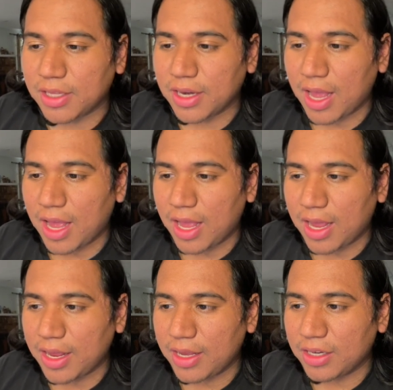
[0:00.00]
then
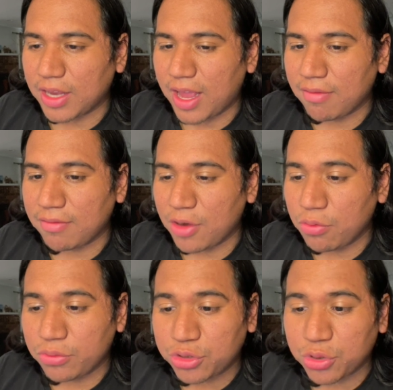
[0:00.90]
I have no
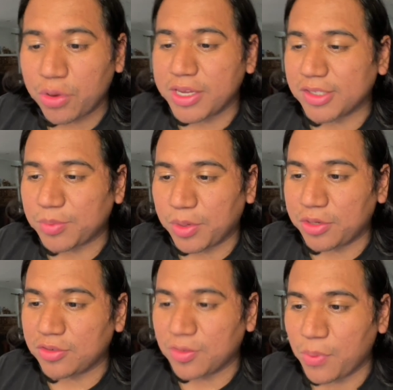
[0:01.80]
choice but
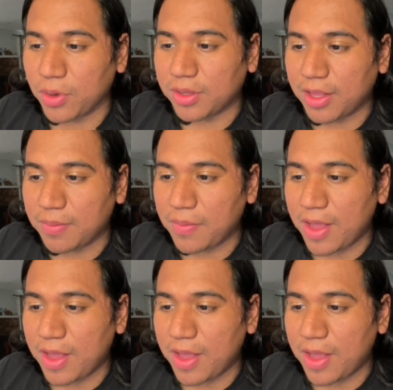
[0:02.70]
to support them.